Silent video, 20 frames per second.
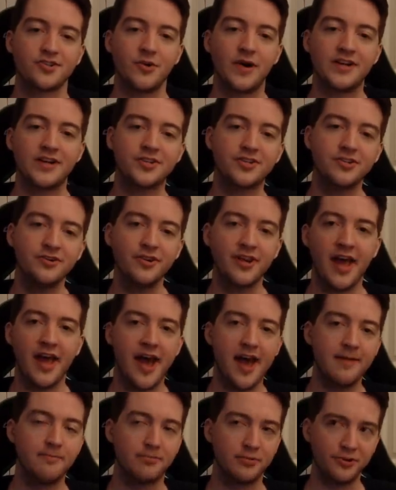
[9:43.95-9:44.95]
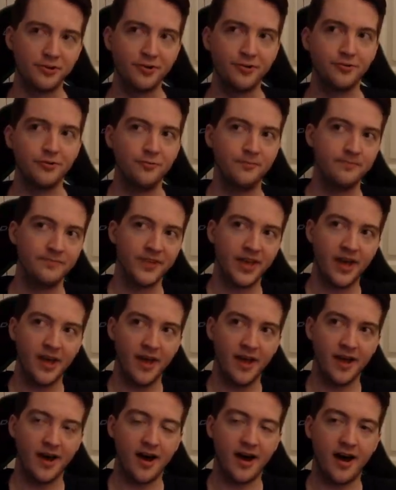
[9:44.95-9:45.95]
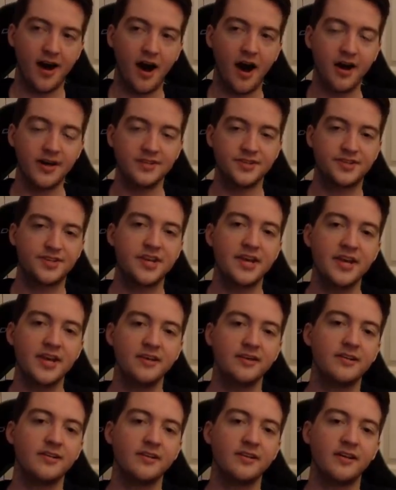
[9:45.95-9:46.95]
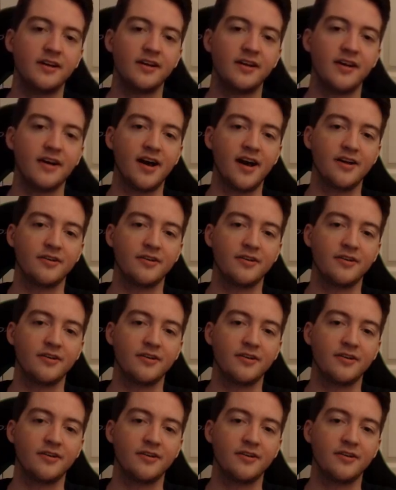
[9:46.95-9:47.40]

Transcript: So I stood at blue until